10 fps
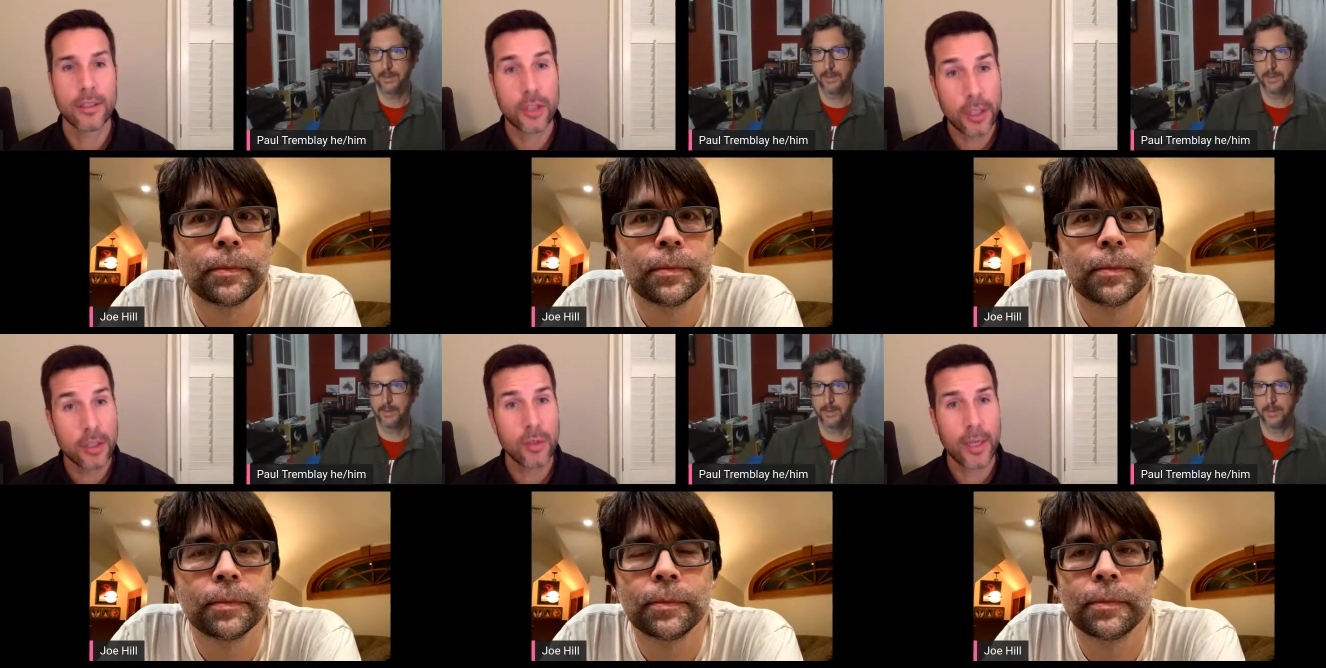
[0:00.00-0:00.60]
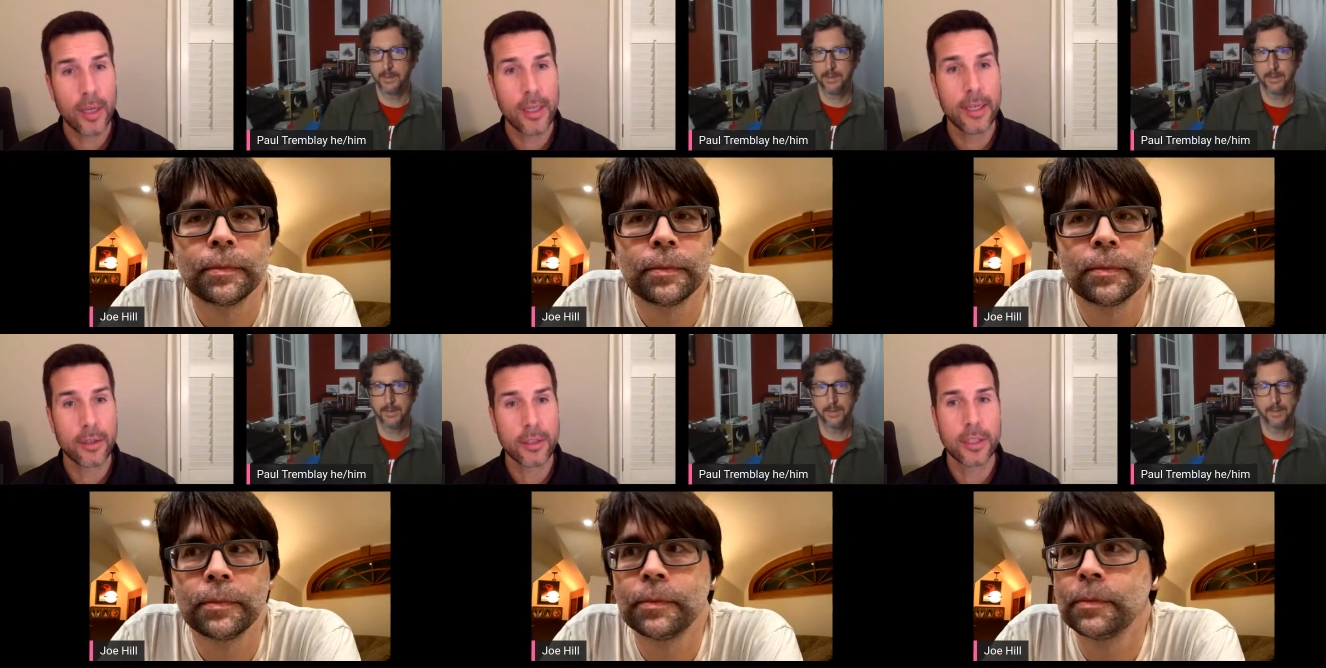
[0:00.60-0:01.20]
Speaker 1: she's
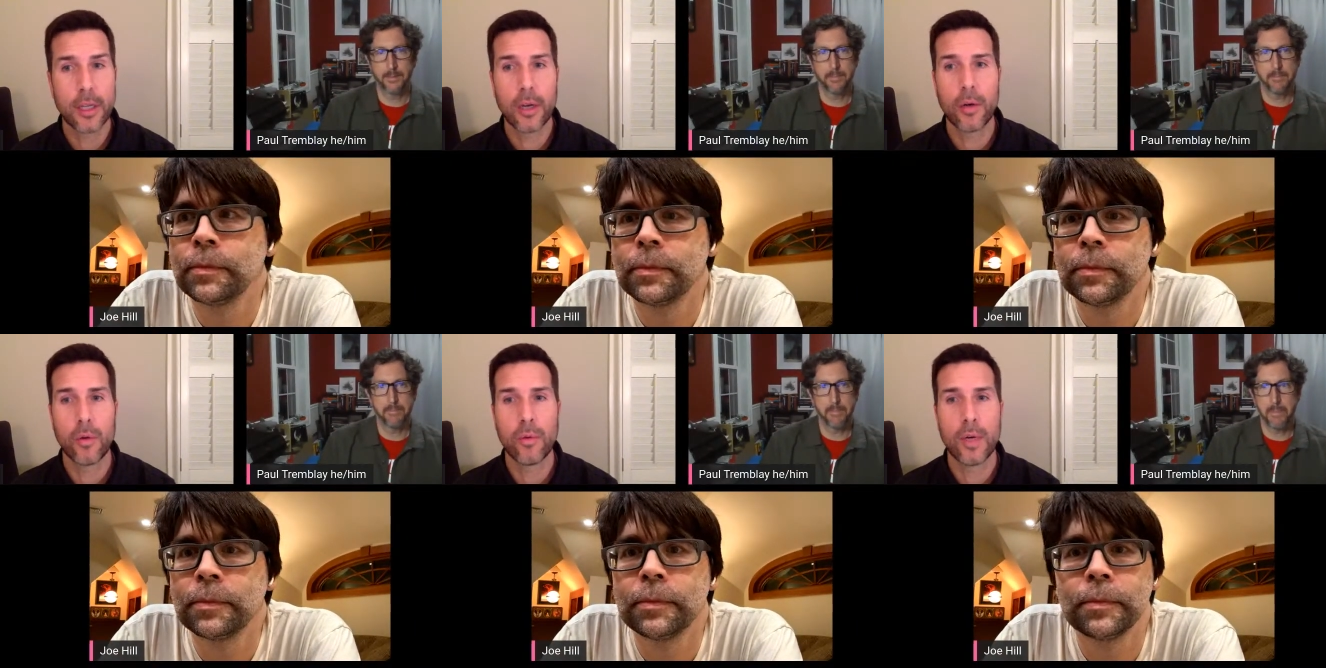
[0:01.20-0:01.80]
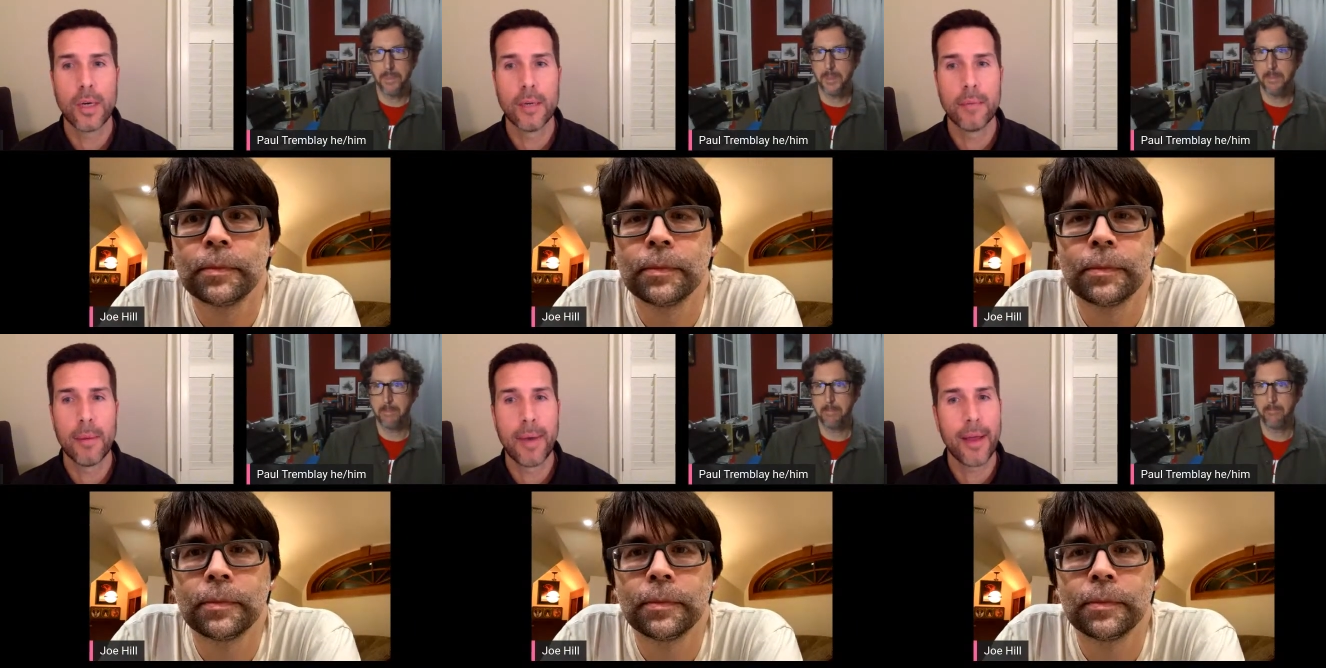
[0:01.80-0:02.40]
eager to know
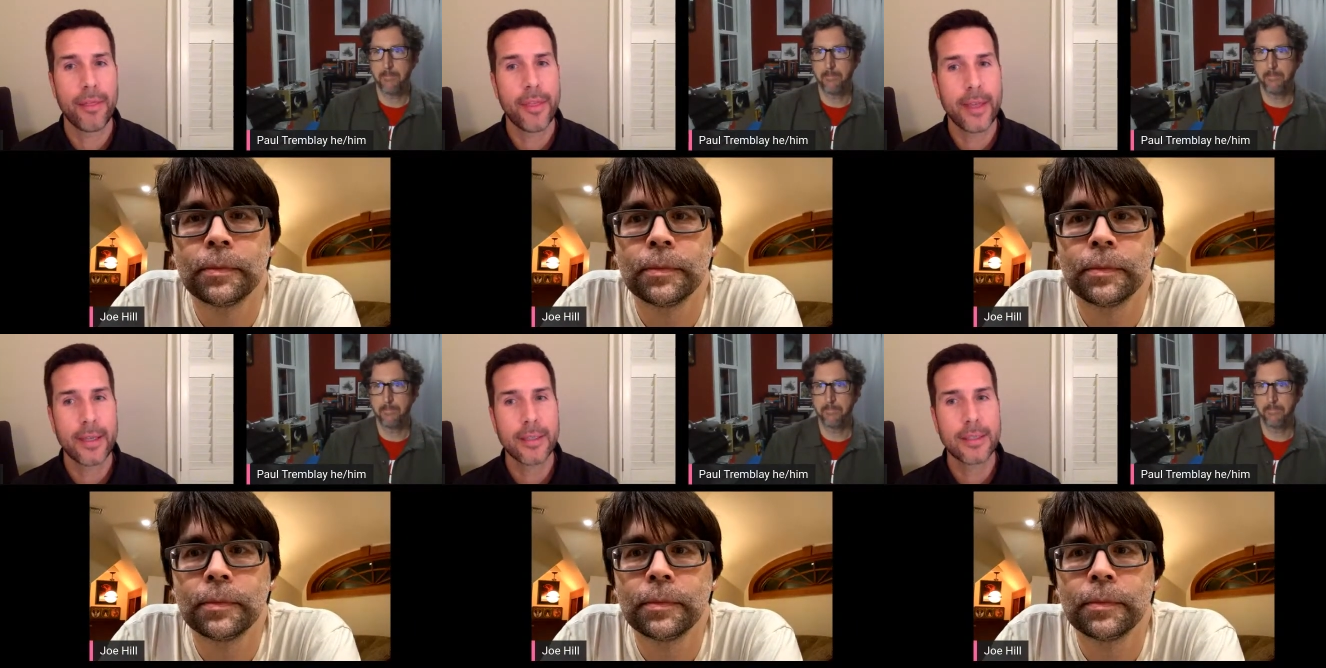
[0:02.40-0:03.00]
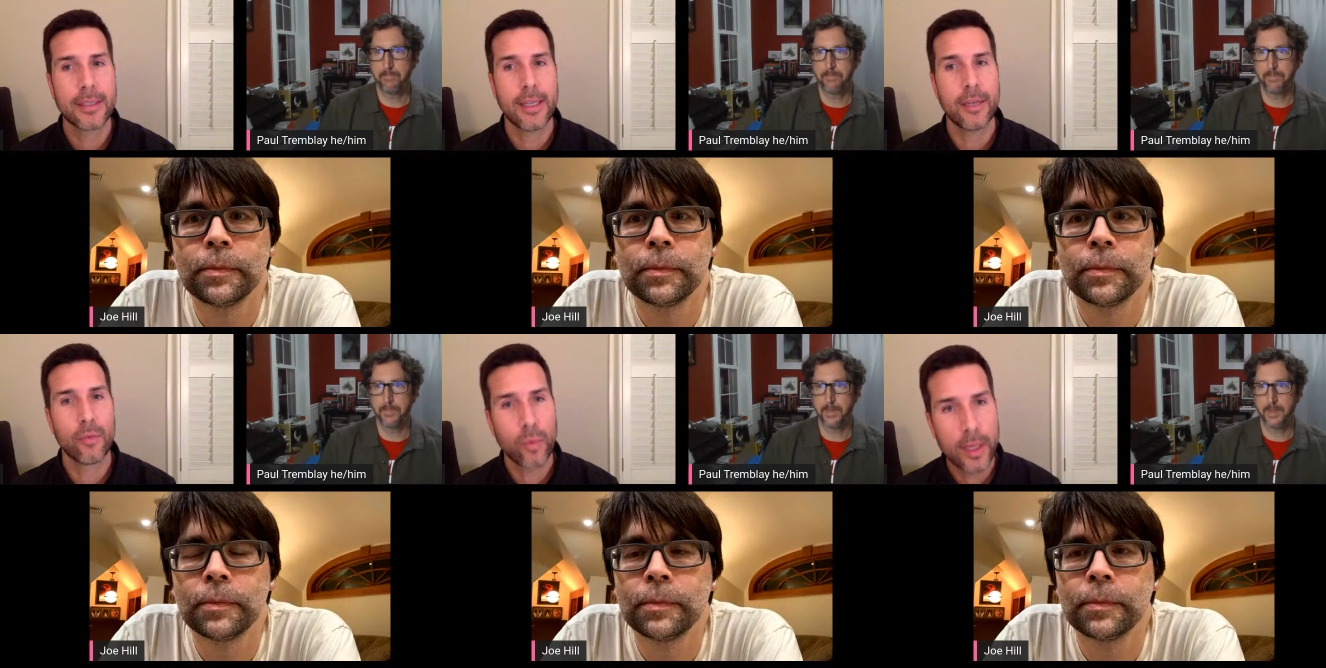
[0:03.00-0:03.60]
um, about things
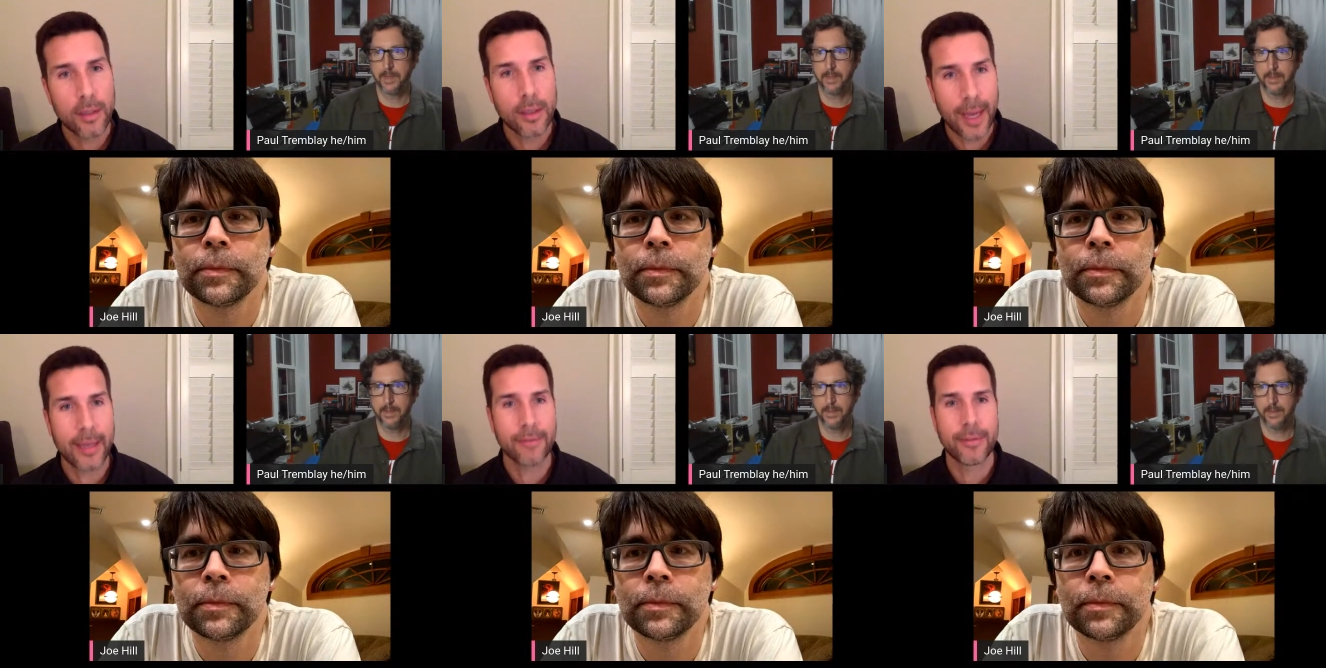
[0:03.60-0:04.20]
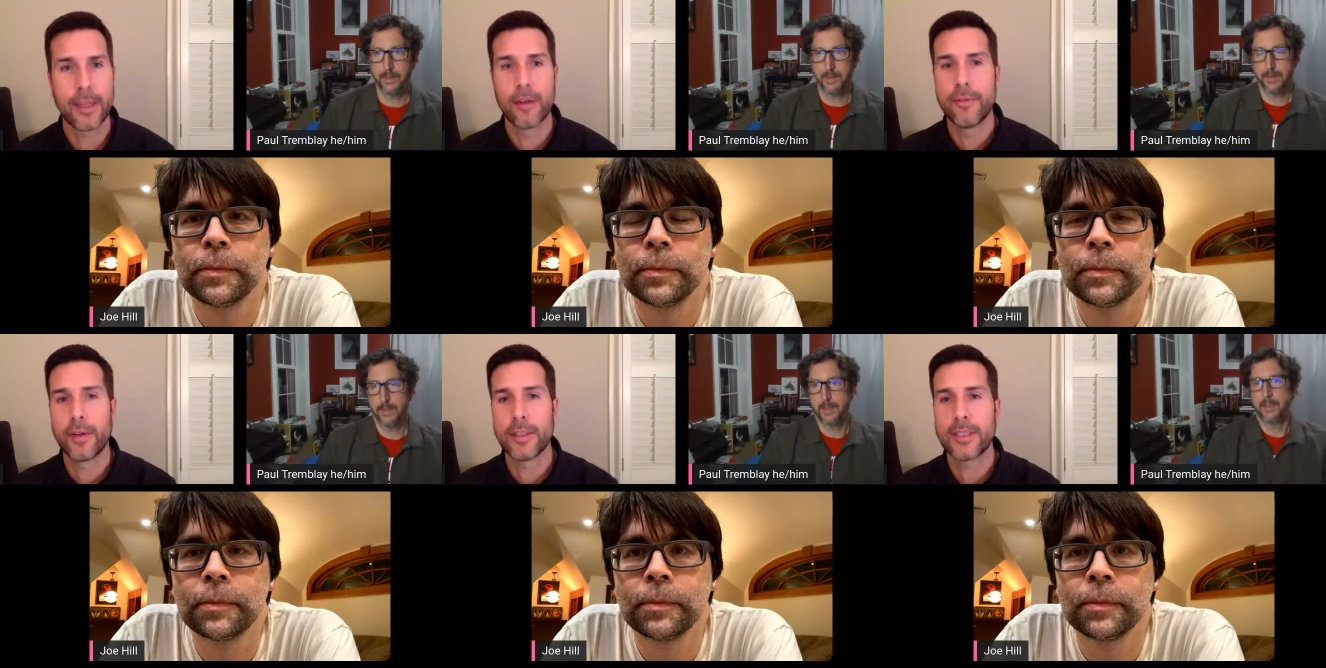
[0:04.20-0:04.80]
in real life that are
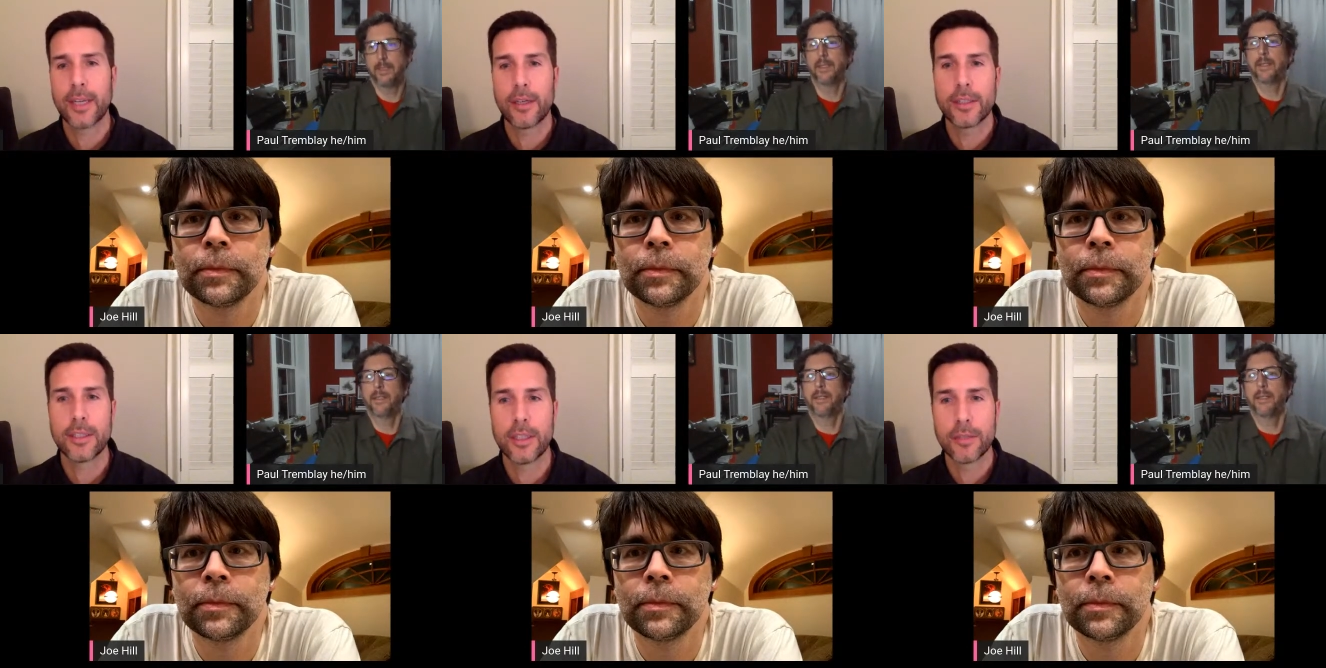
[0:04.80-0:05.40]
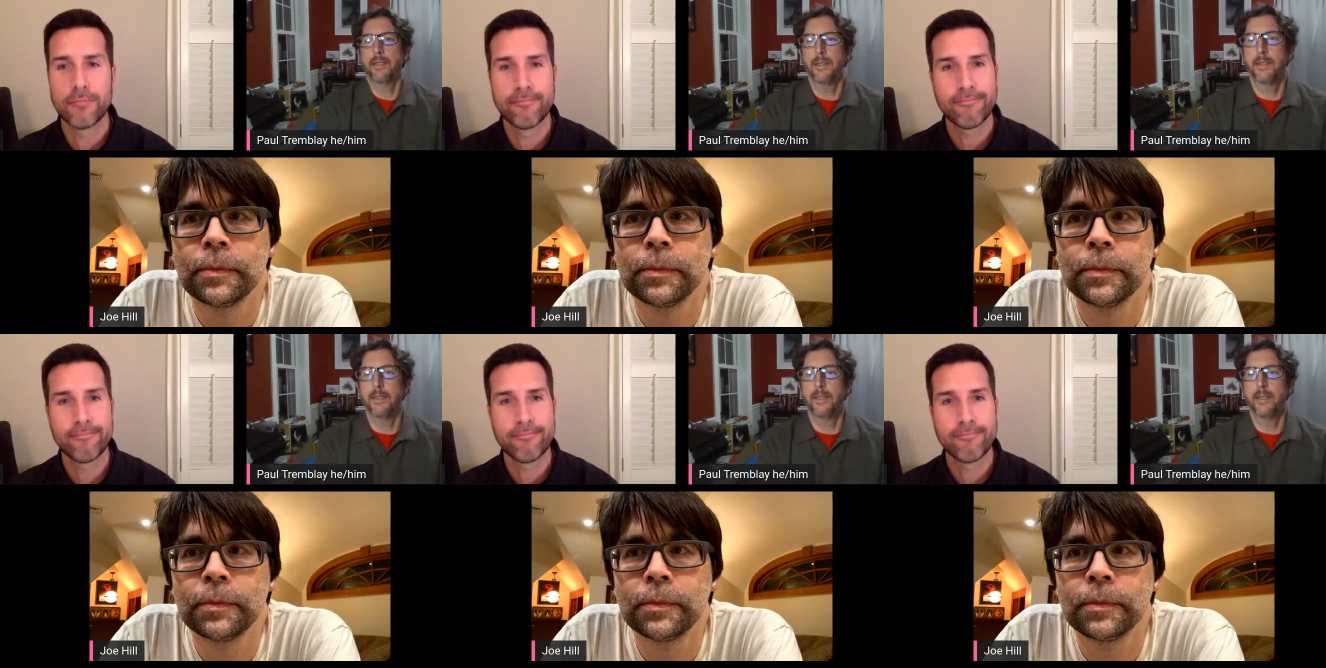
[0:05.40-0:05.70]
very scary to you.